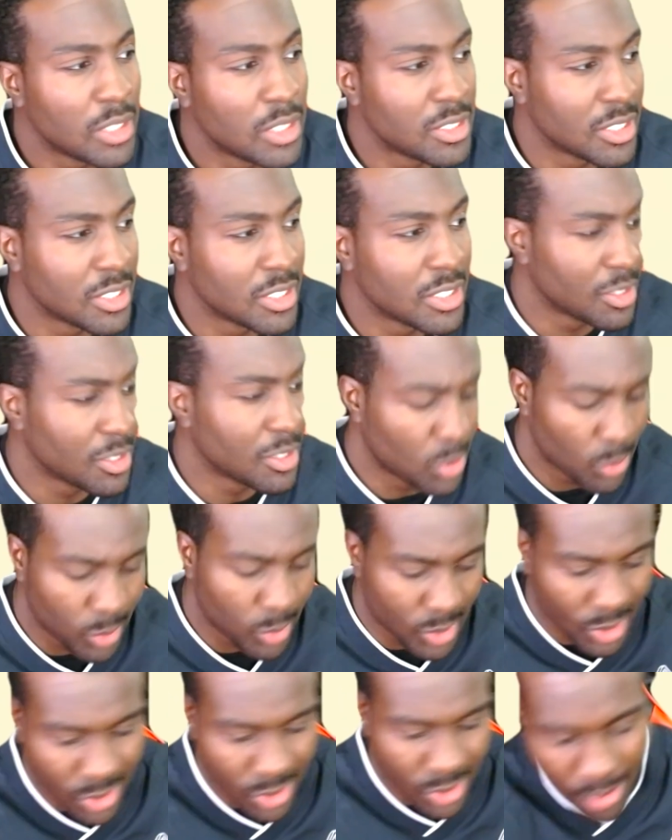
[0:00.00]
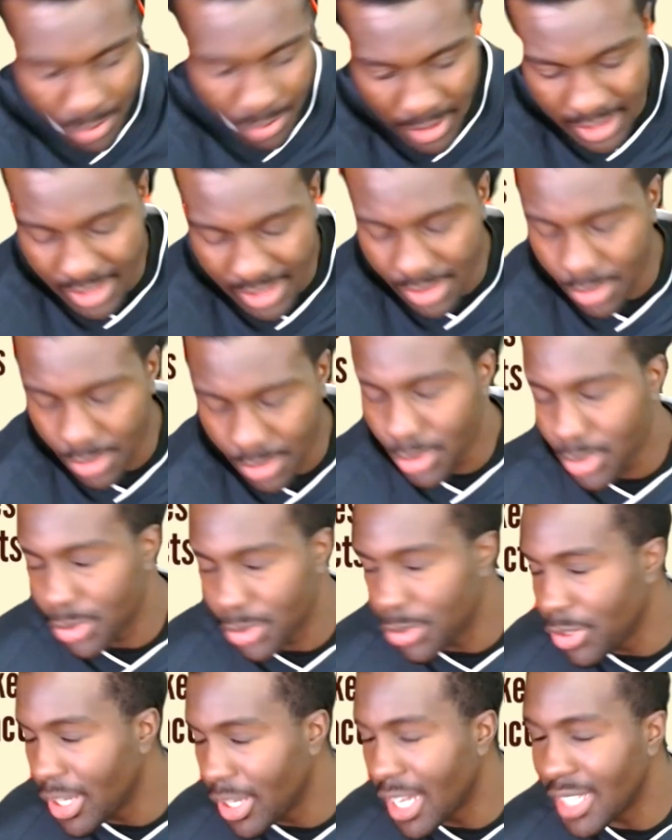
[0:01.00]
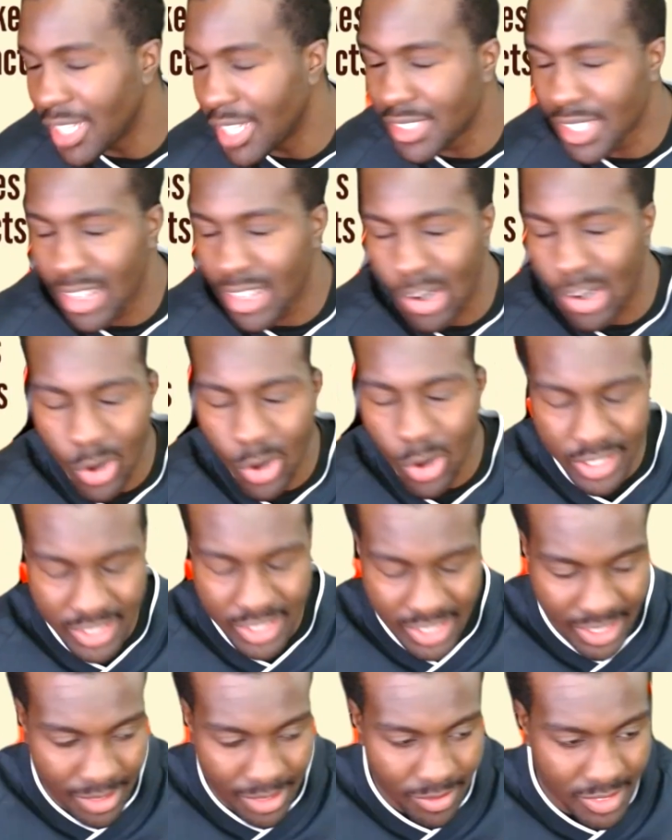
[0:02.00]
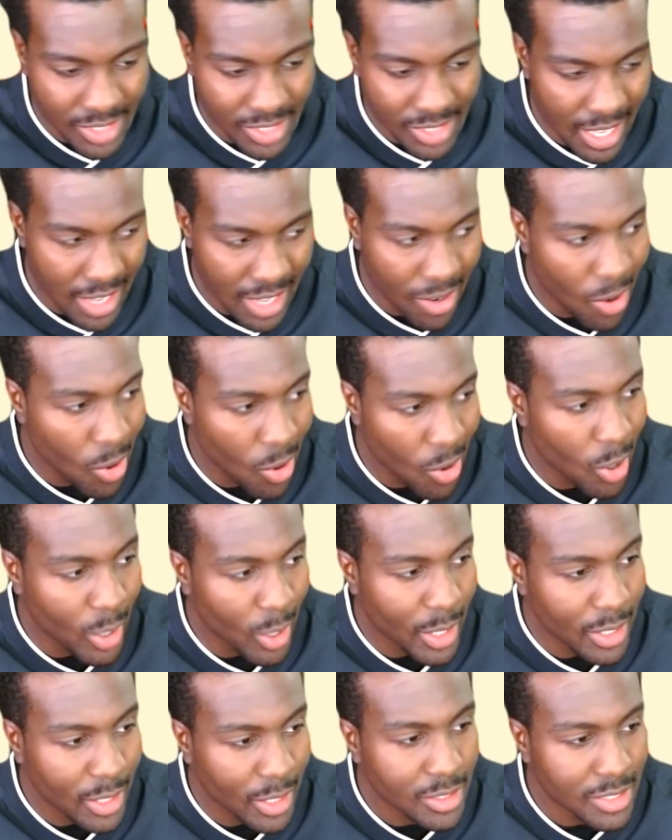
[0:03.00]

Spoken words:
so we touch all the bases, who do you guys think are all the teams that are